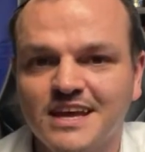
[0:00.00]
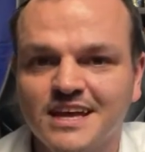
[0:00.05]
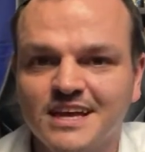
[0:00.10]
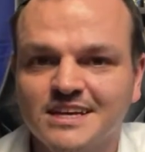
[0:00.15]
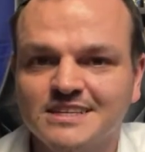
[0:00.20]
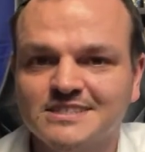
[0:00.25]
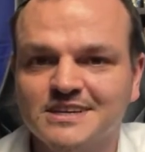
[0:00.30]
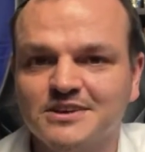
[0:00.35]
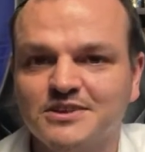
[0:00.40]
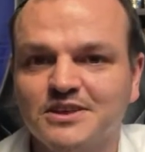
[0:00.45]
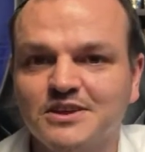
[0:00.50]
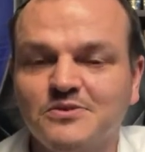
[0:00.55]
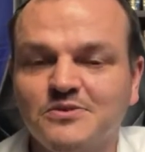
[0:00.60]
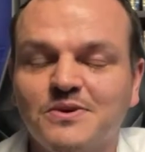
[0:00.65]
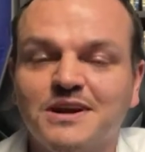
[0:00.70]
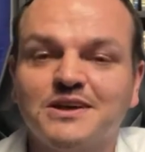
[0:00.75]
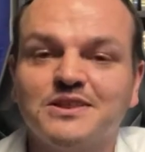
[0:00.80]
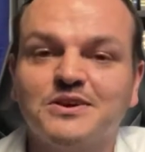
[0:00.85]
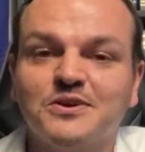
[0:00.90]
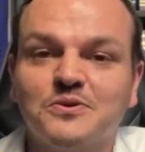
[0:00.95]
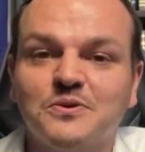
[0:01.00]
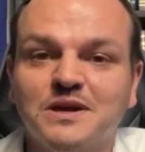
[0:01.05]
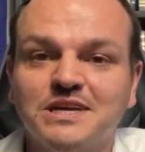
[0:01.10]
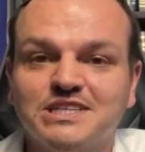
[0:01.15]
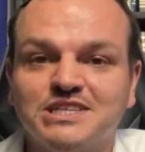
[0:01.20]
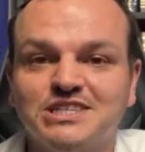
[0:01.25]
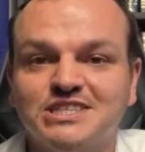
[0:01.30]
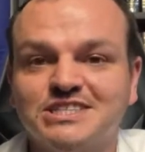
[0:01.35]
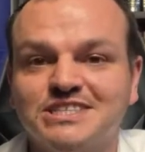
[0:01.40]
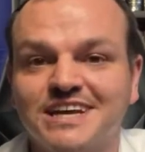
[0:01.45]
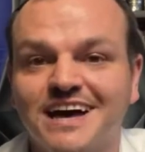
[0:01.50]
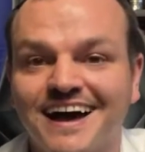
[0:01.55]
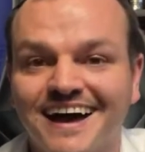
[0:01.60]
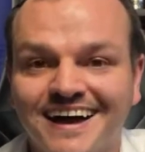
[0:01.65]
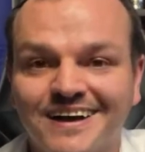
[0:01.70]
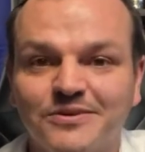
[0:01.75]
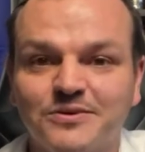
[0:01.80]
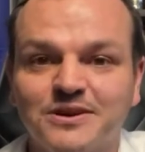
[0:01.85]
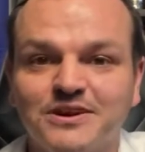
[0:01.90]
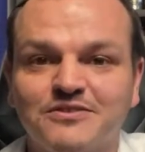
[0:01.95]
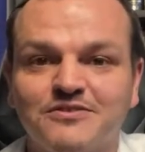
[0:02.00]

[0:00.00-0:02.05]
So I think one of the questions I would have